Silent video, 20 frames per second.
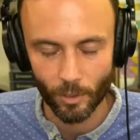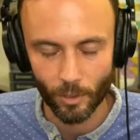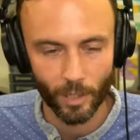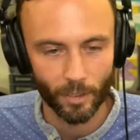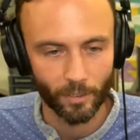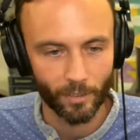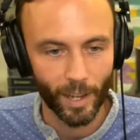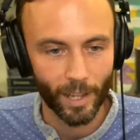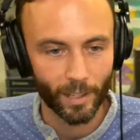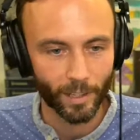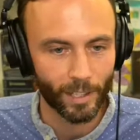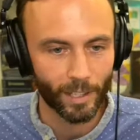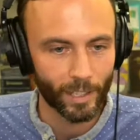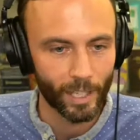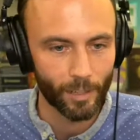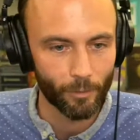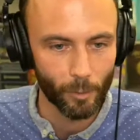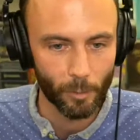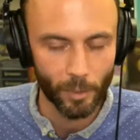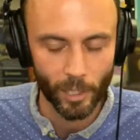or if I like
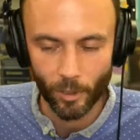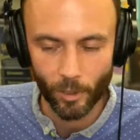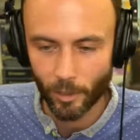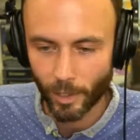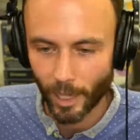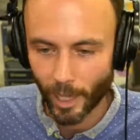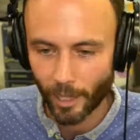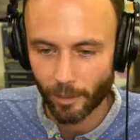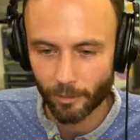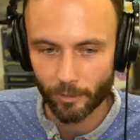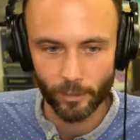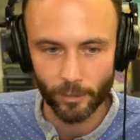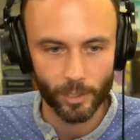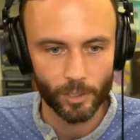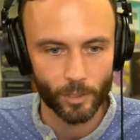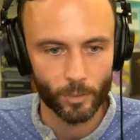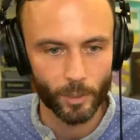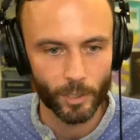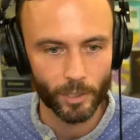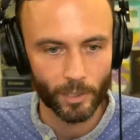gave them an okay for
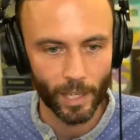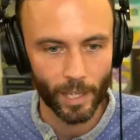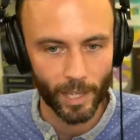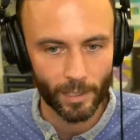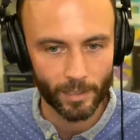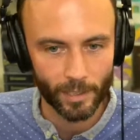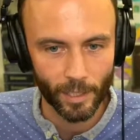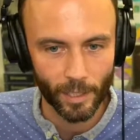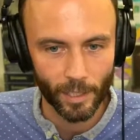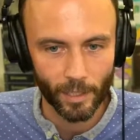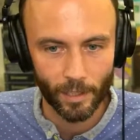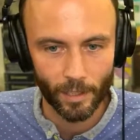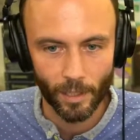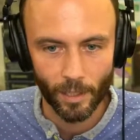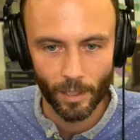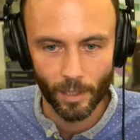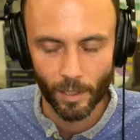this week's essay.